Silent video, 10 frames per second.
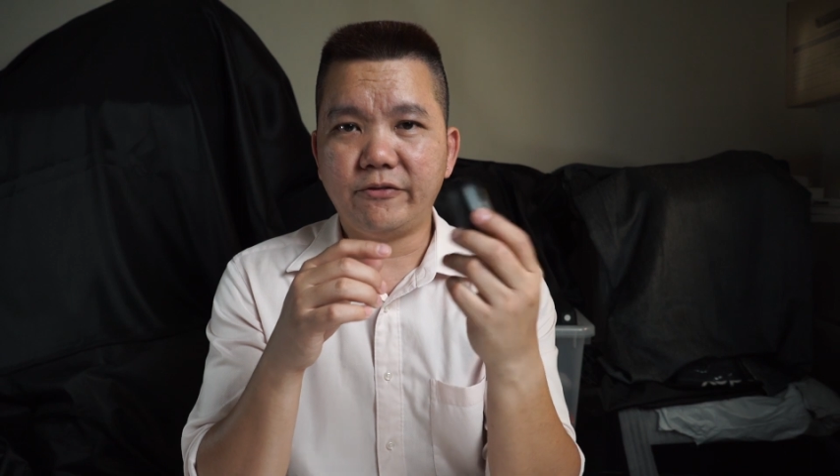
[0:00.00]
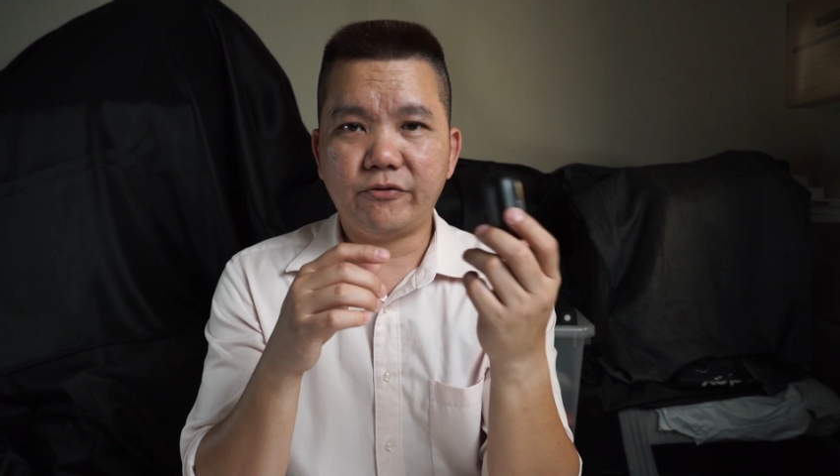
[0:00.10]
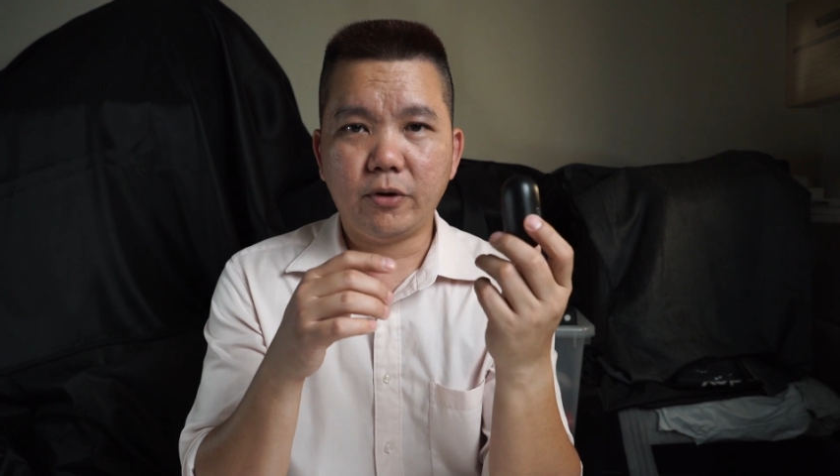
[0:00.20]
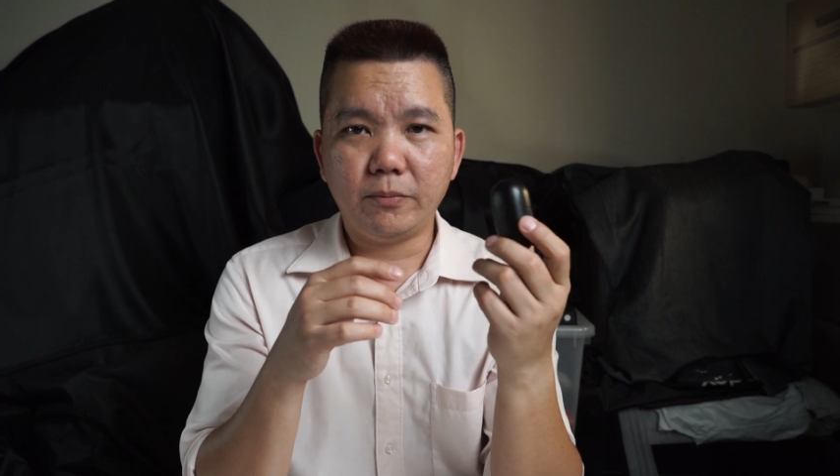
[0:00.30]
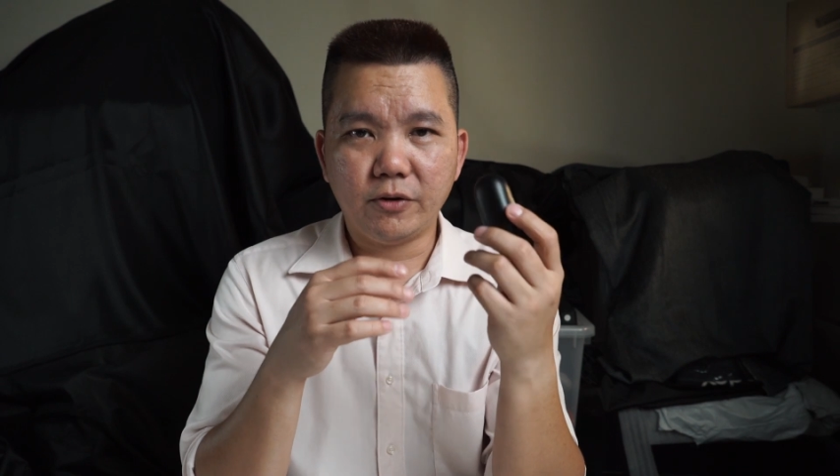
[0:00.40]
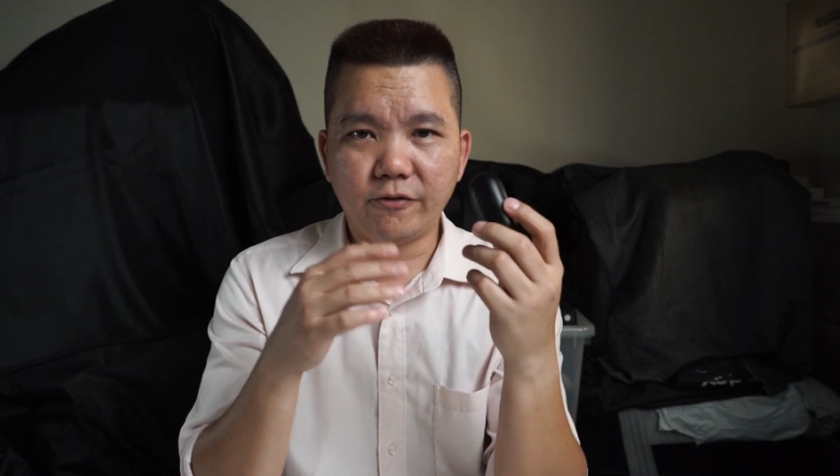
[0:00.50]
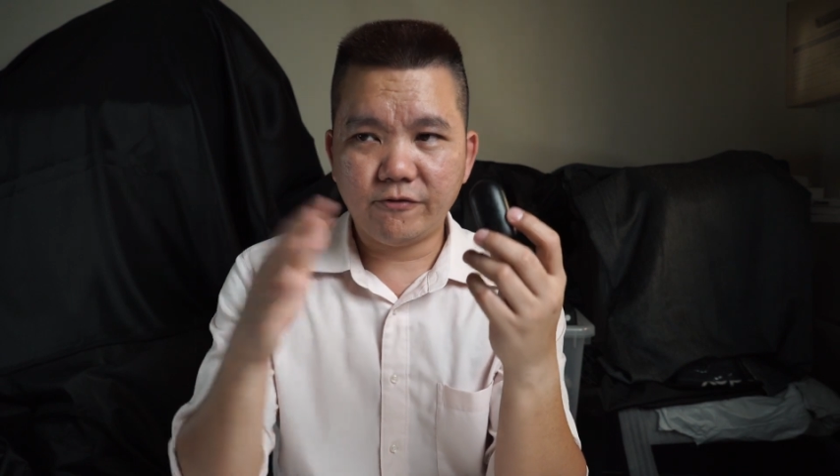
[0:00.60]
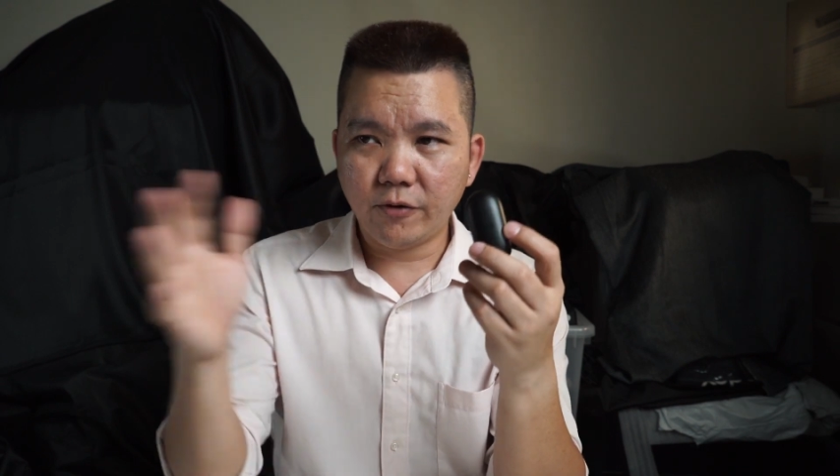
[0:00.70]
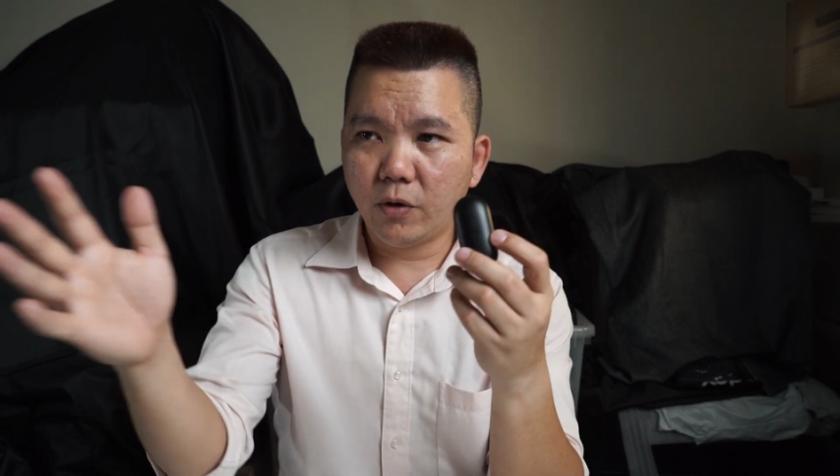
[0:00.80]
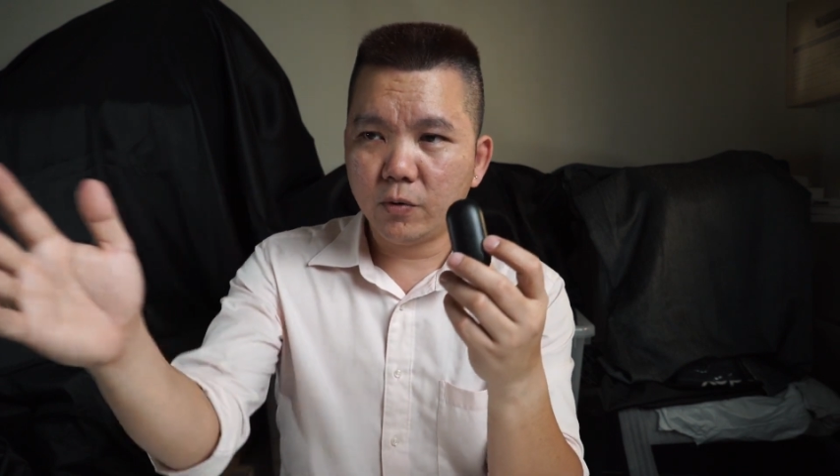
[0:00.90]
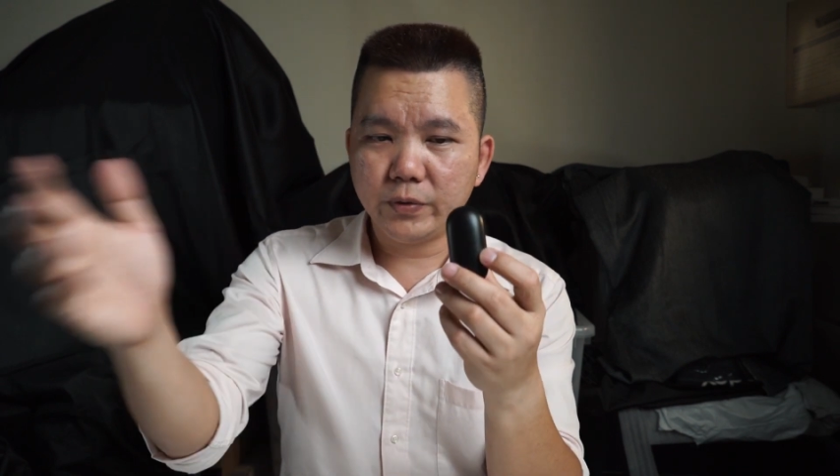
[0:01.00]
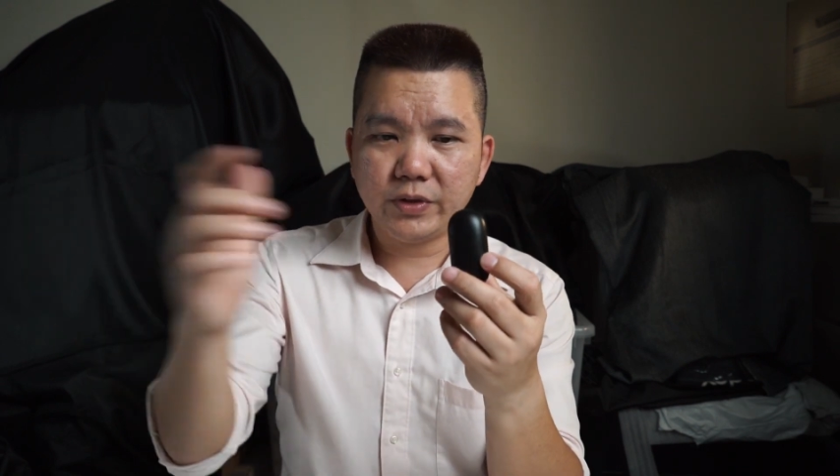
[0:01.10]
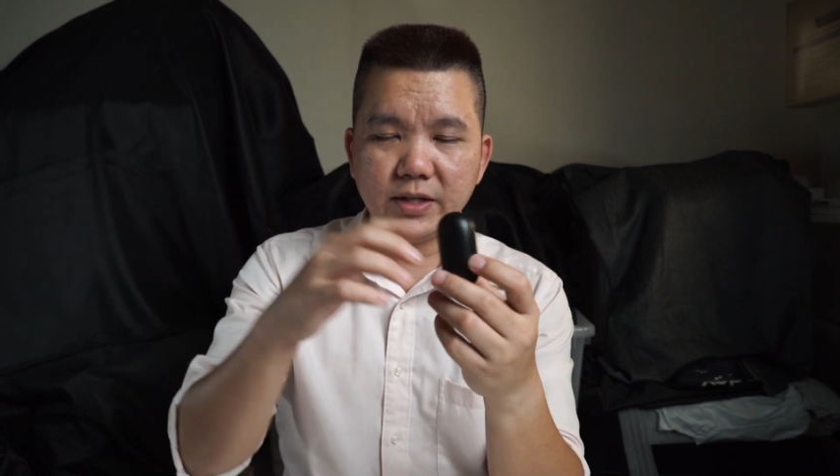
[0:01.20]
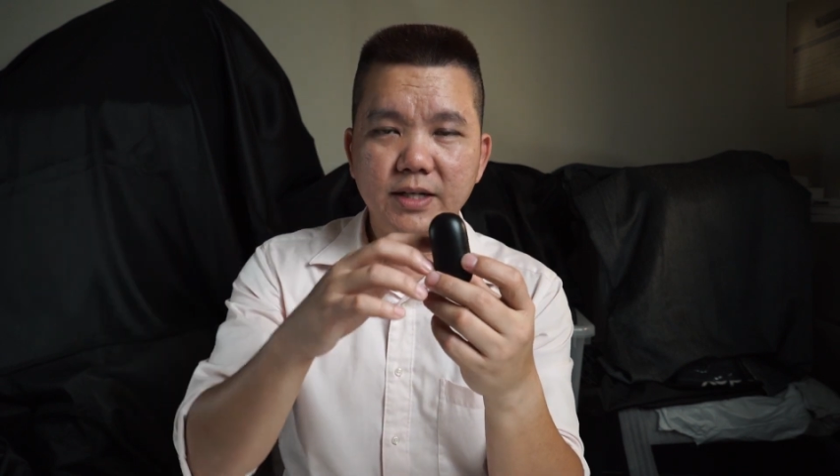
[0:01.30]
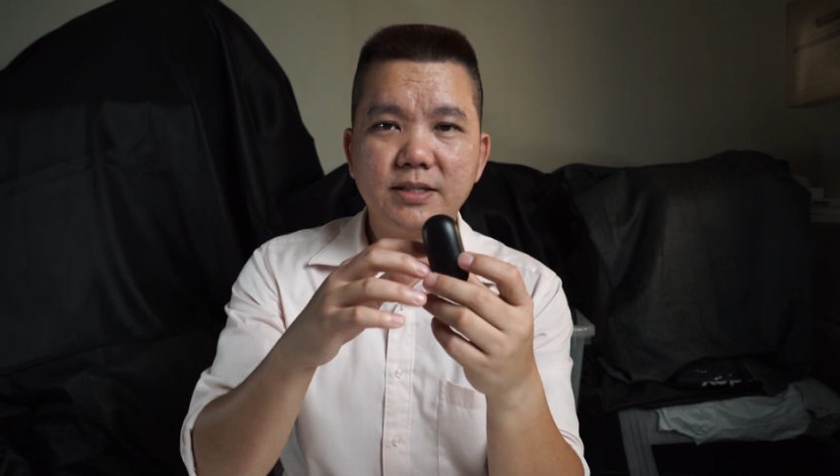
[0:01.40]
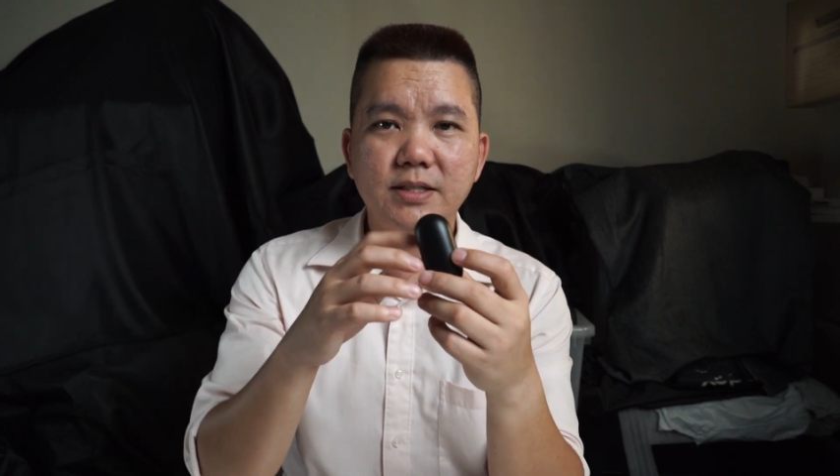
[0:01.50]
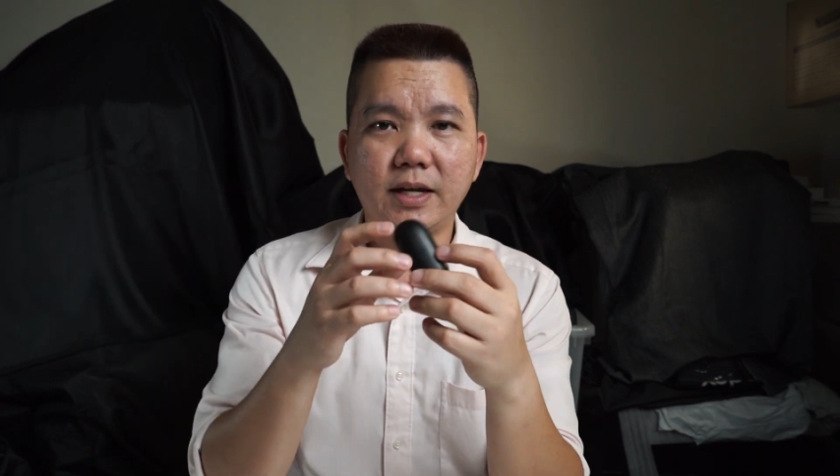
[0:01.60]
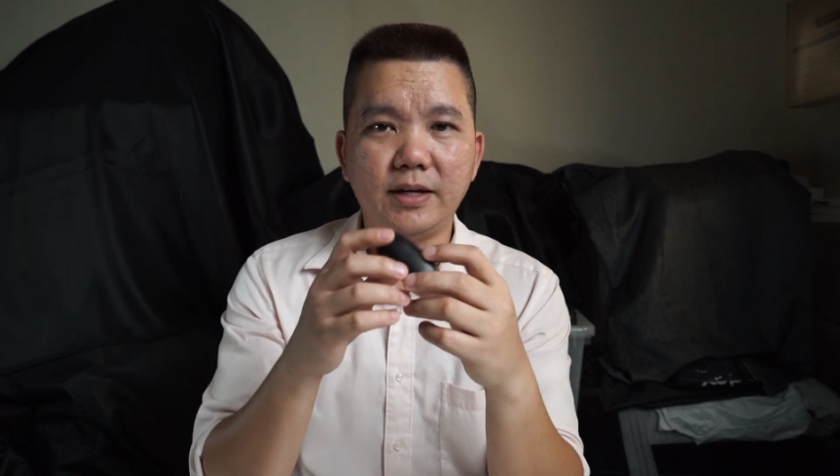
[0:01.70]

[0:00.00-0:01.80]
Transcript: from your phone with this,